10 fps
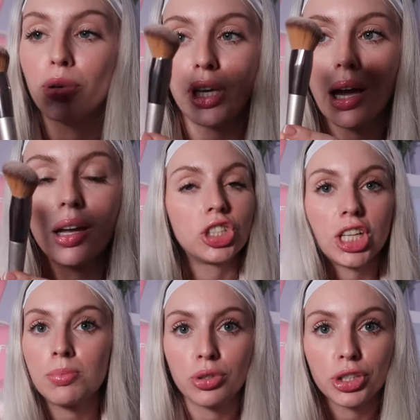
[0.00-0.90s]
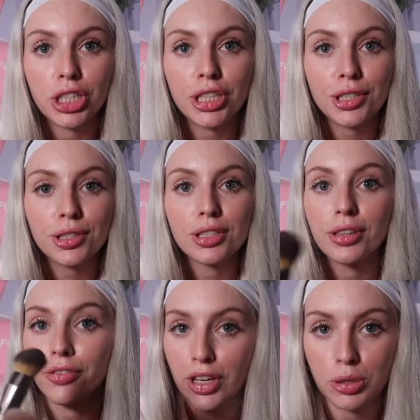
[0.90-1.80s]
But yeah, Shein brushes,
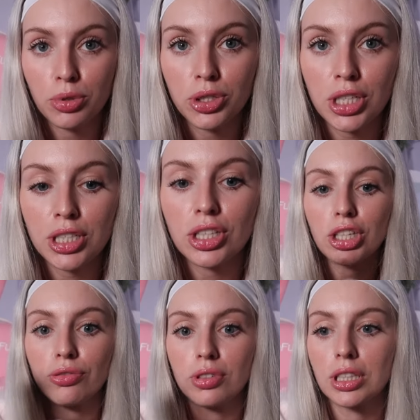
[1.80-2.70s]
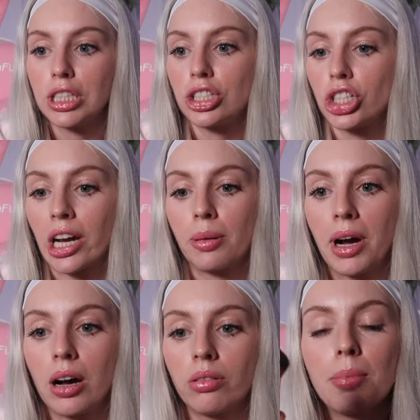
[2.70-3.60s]
the face brushes, you really need to check them out.